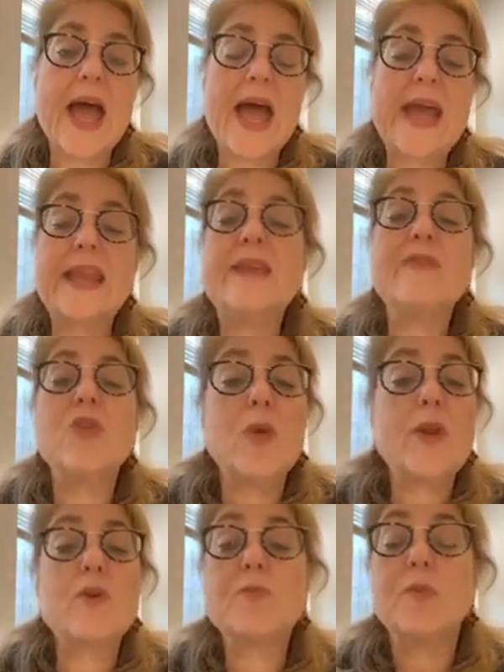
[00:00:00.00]
And even though I
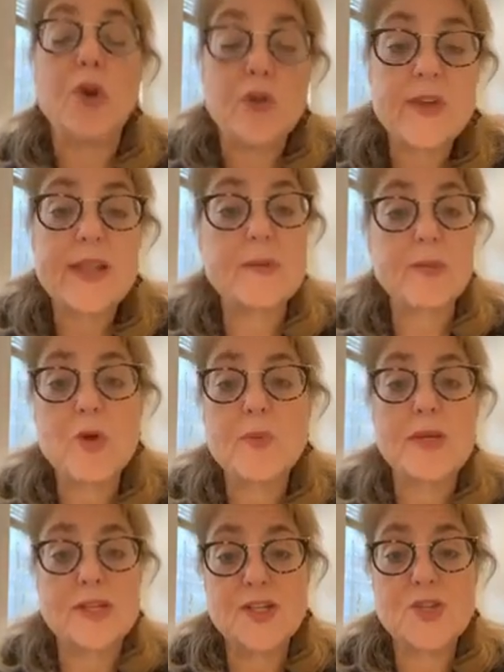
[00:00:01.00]
know it's perfectly
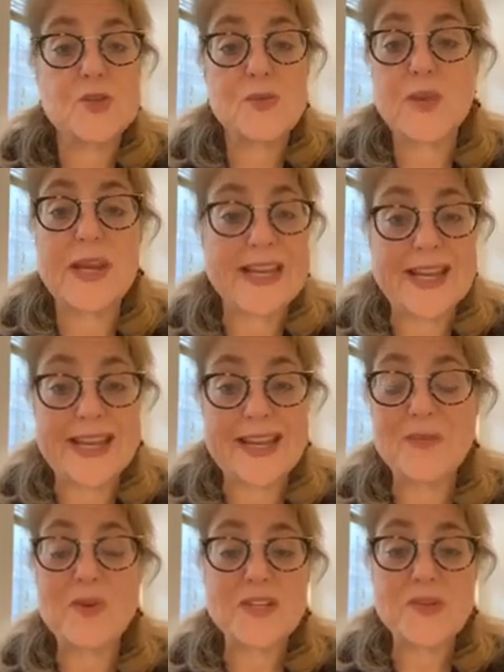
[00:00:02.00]
appropriate to use it when I need it
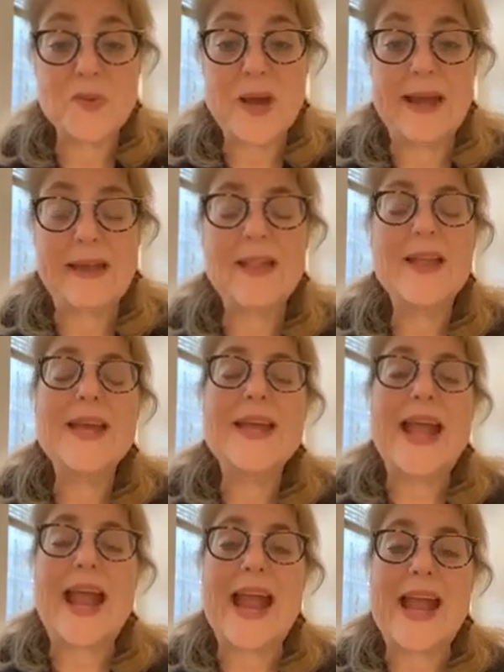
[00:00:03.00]
once in a while.
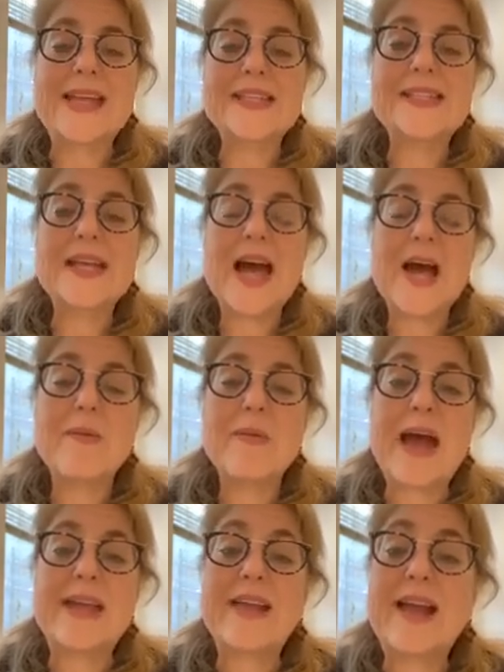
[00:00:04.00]
And
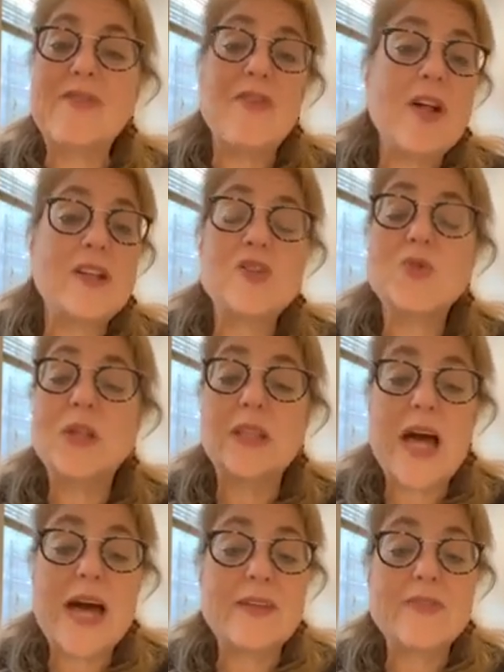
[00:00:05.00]
I think I fall into a
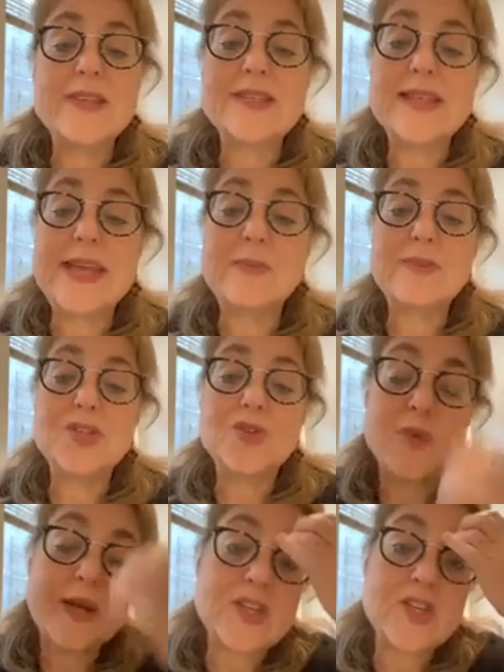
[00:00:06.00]
lot of the same
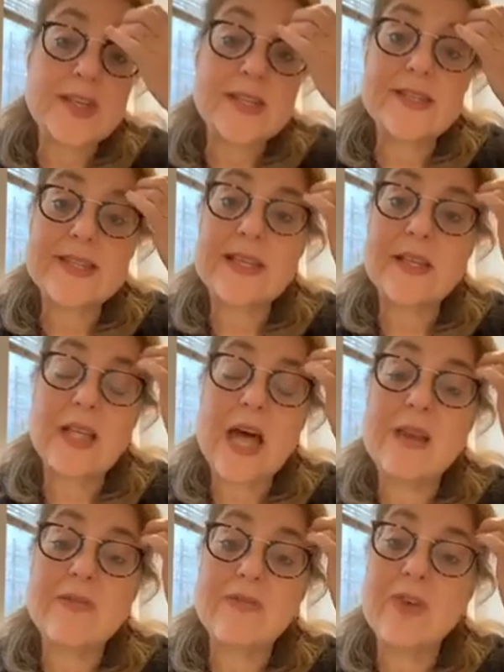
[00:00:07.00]
situations that a lot
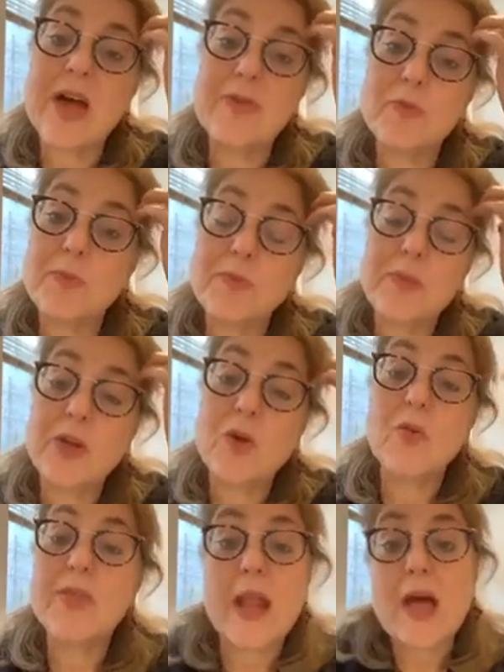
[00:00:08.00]
of
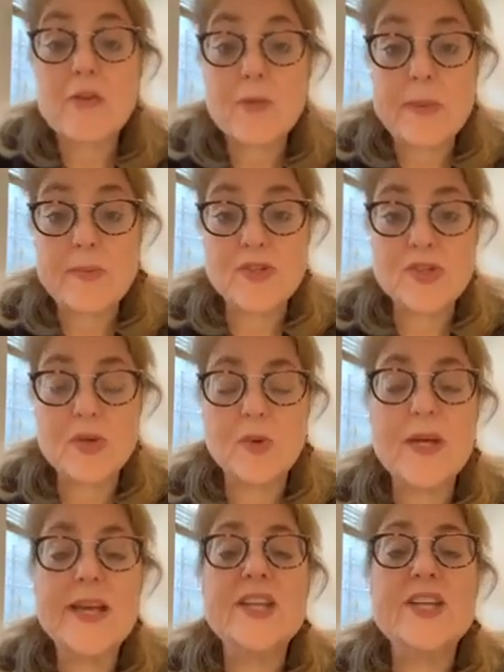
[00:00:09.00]
other people do.
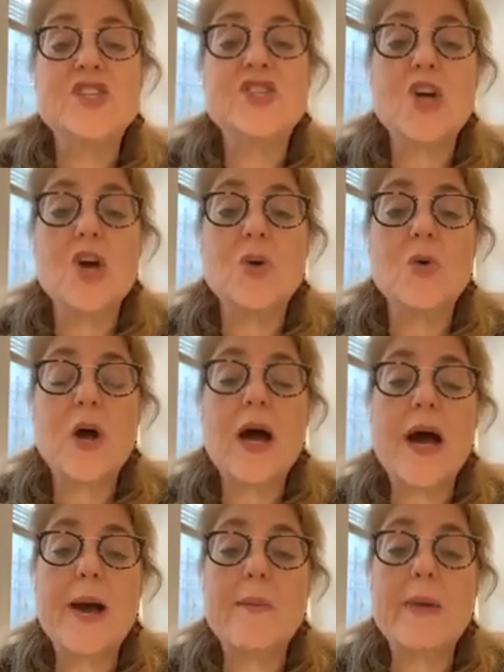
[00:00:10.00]
So
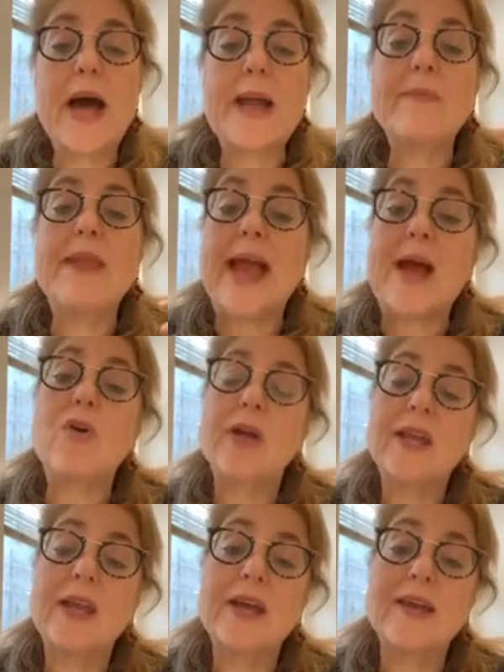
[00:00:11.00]
I'm now
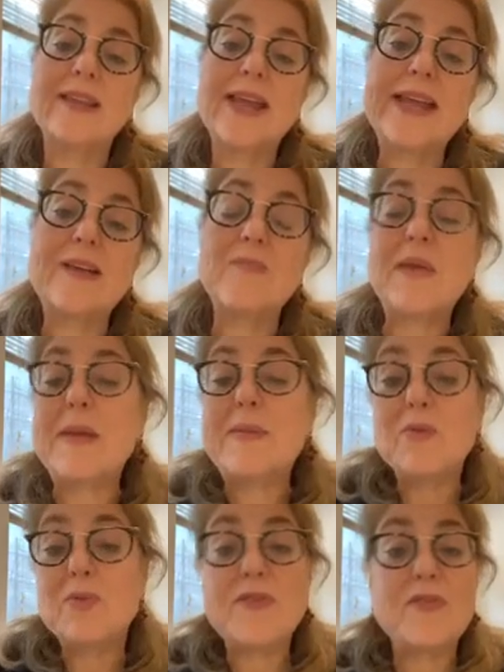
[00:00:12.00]
gonna maybe
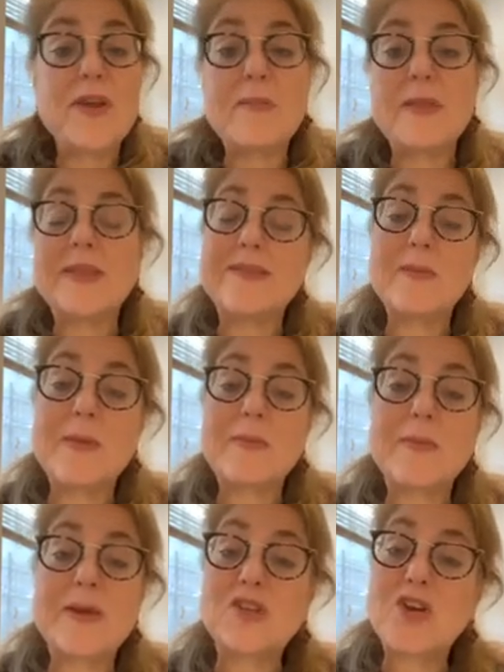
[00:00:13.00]
reframe it, and maybe
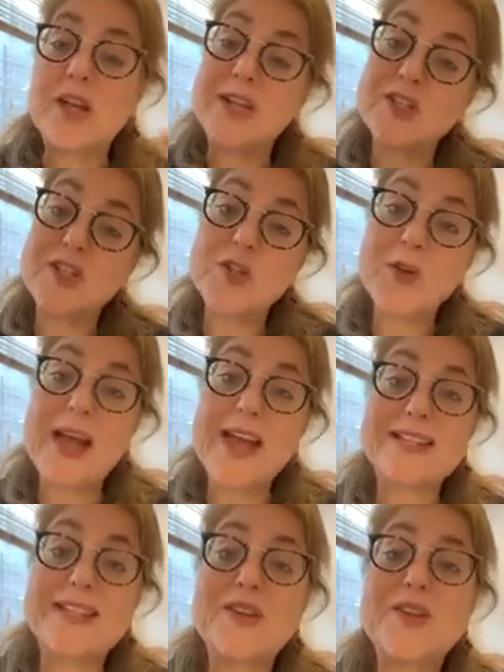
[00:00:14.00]
by talking to you
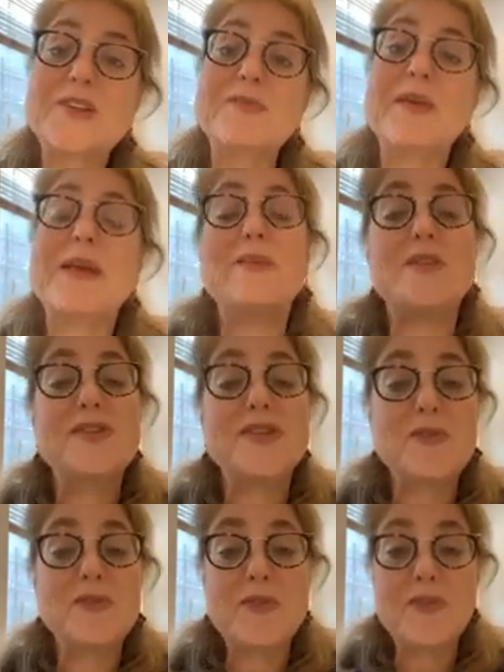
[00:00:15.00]
guys, I'll also be able to
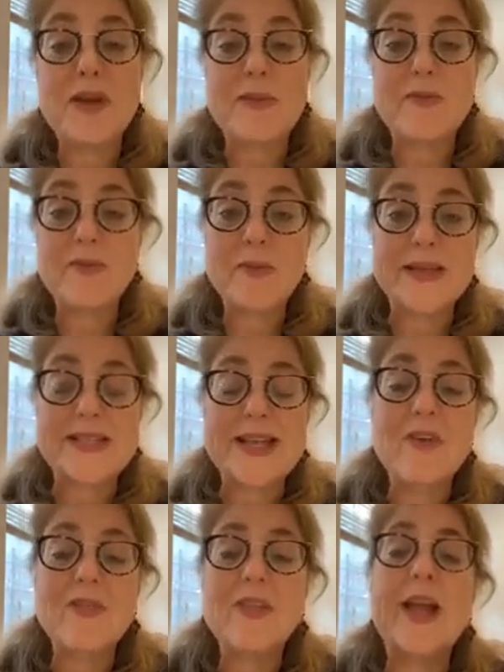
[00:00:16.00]
reframe it for
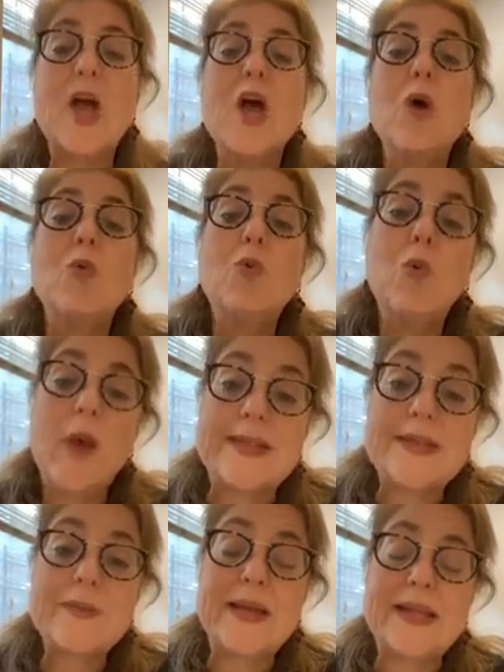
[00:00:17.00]
myself, when
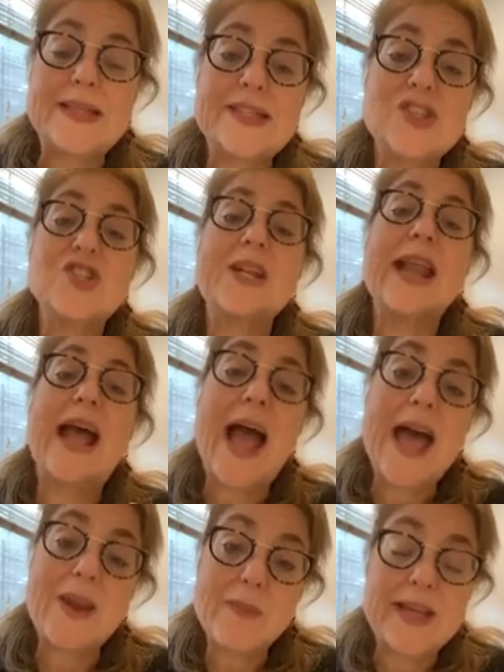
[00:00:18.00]
to make a decision and
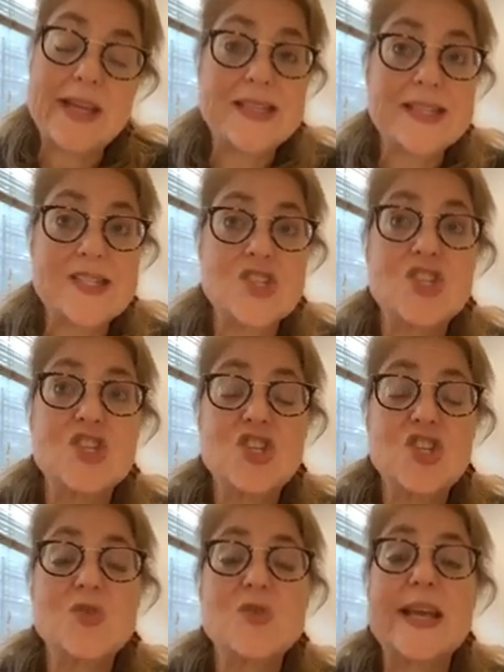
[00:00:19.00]
how to make a decision to
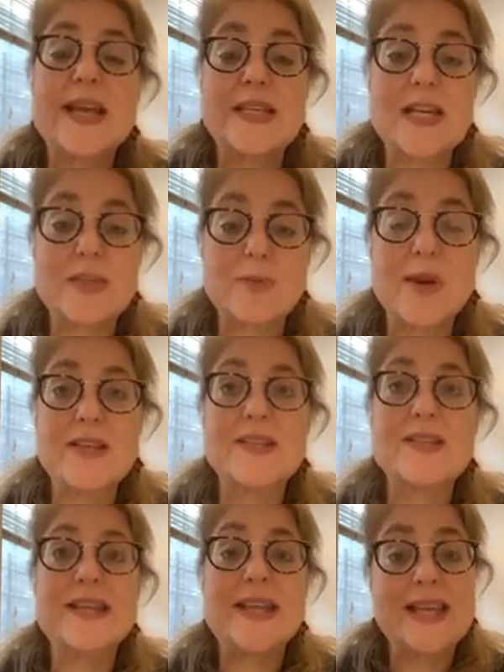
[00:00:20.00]
use
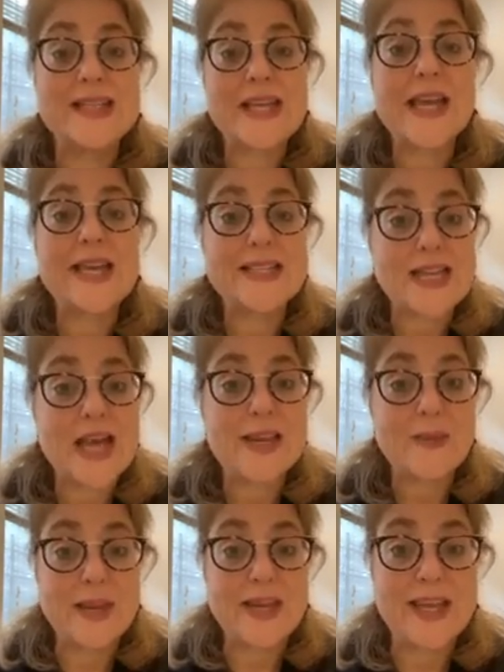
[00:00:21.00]
antidepressants and anti-anxiety
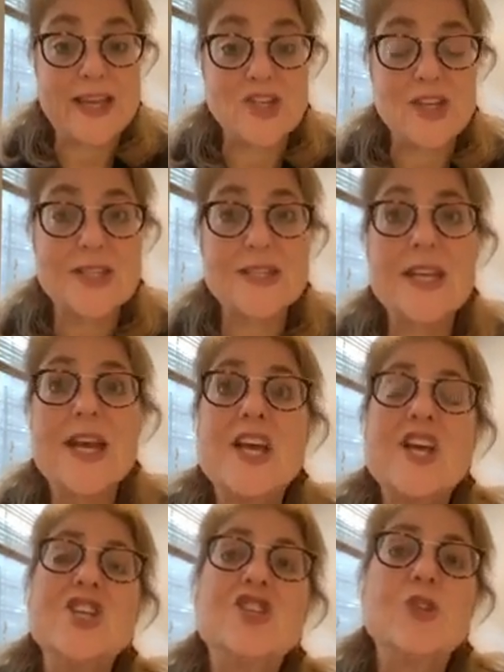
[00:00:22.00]
medications.
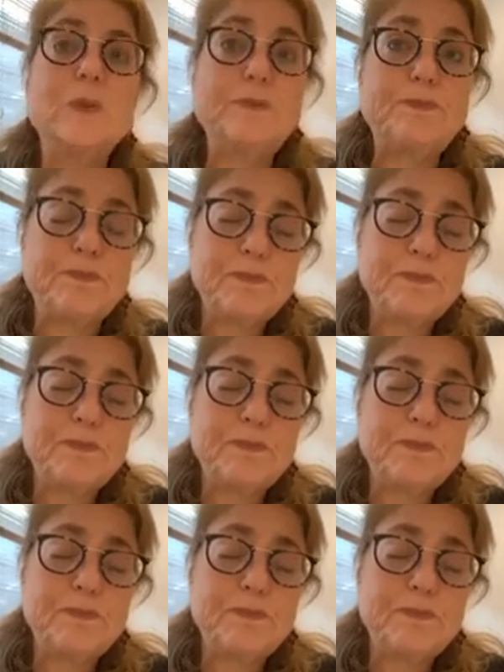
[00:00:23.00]
So